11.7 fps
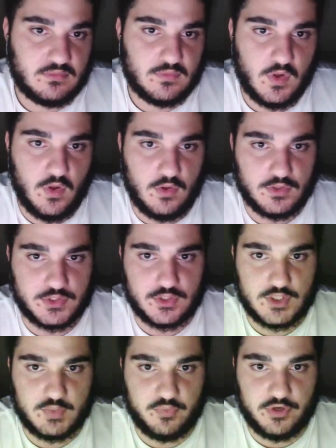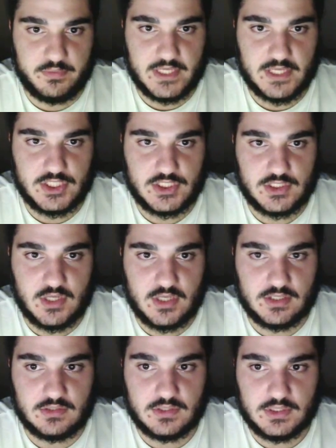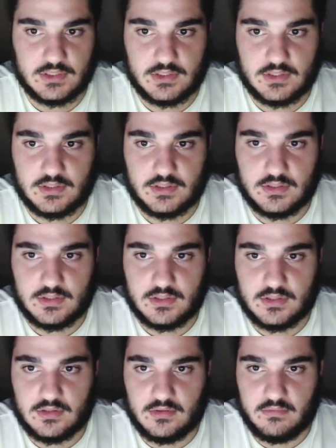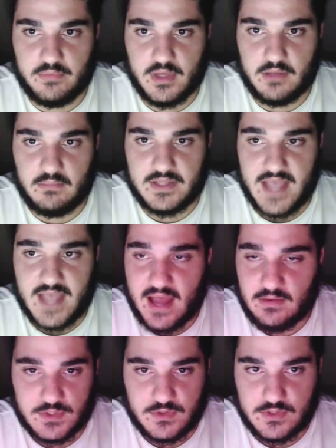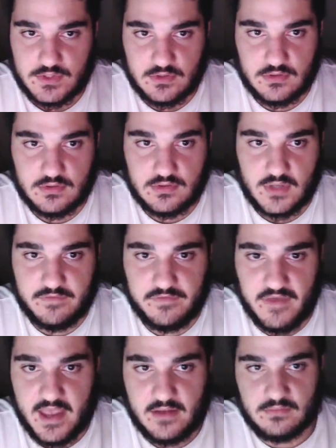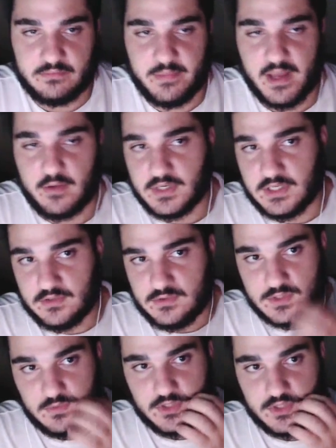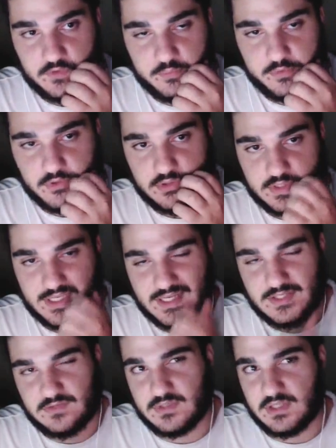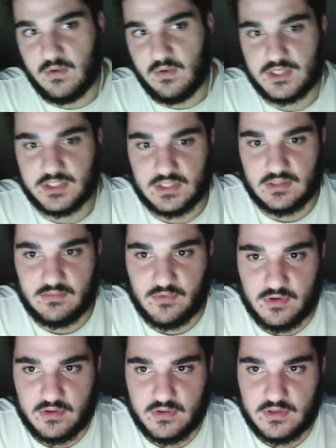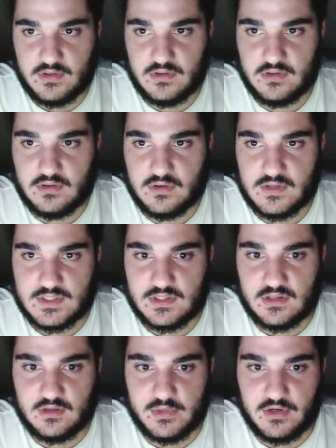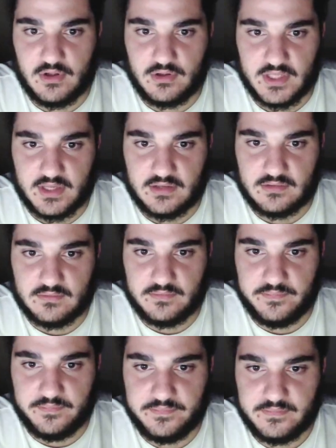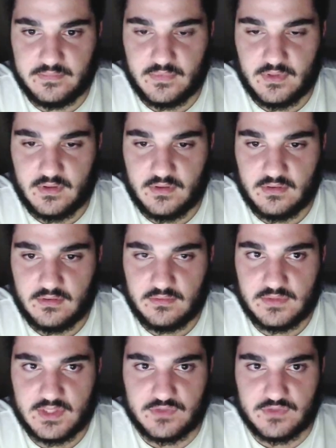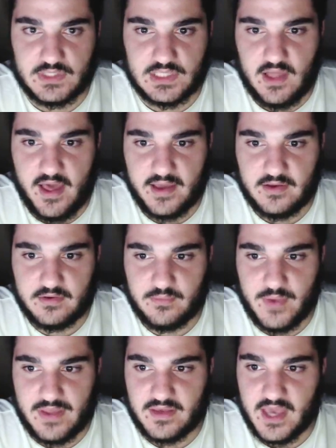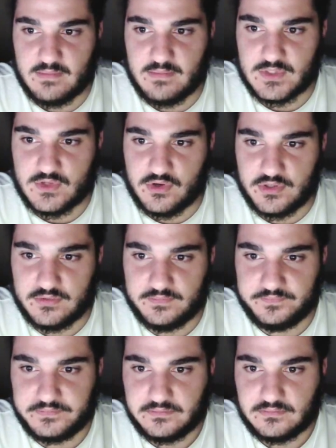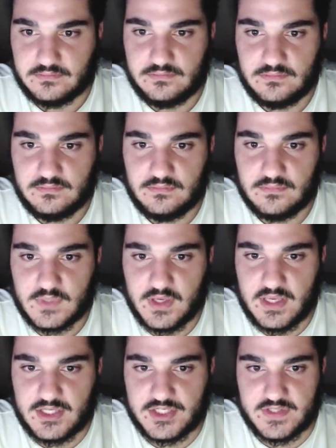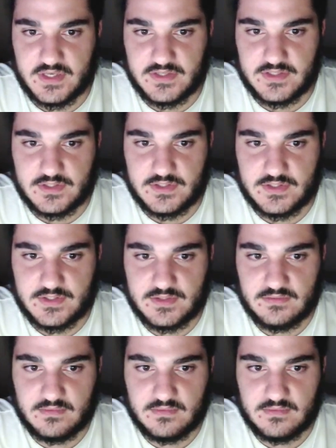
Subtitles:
also supported Manchester United. But my dad was also a fan back when he used to watch football. He doesn't really watch it anymore because he's a little bit older and doesn't really like where the game has gone. He just thinks it's...